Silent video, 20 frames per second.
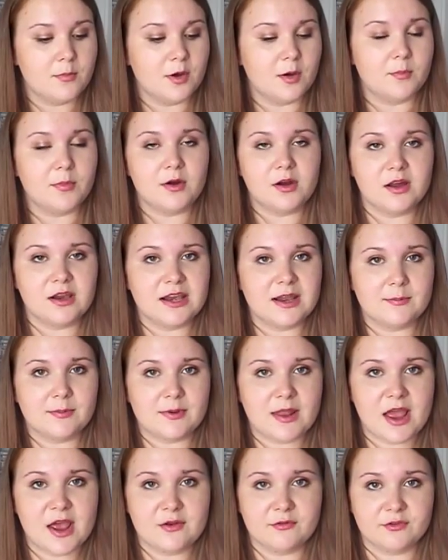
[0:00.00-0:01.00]
But put a lip
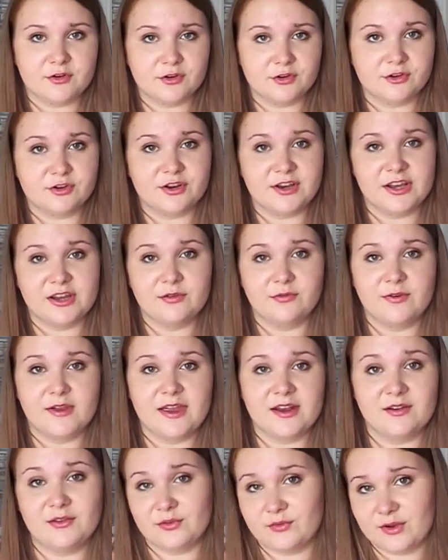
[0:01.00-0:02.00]
liner on underneath
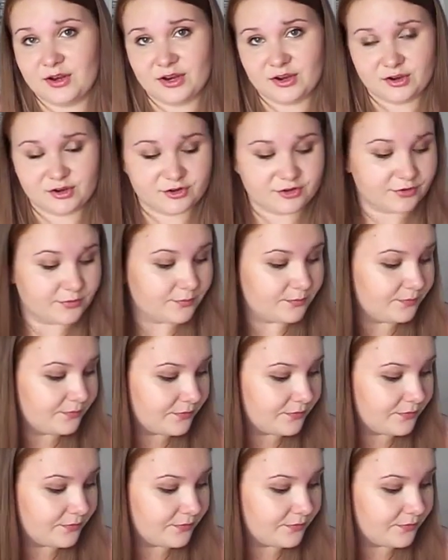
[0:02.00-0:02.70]
it and it's really good.